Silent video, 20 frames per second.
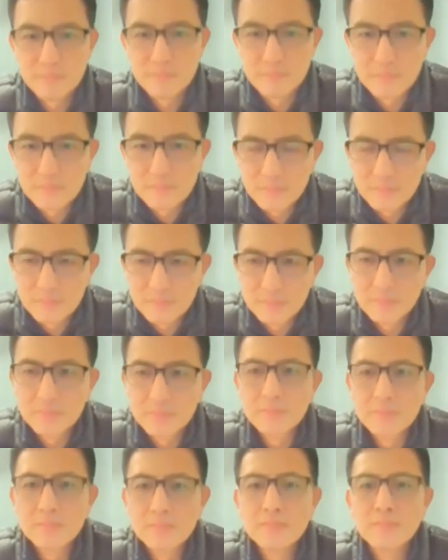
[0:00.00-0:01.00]

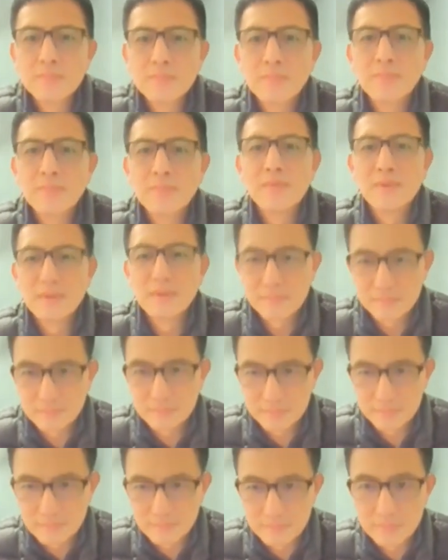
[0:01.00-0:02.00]

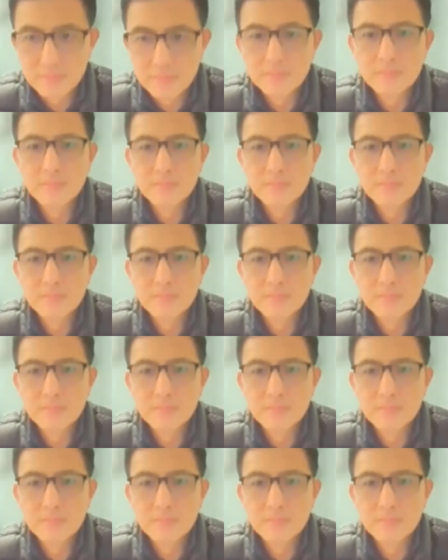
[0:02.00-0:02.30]
The person shown says nothing.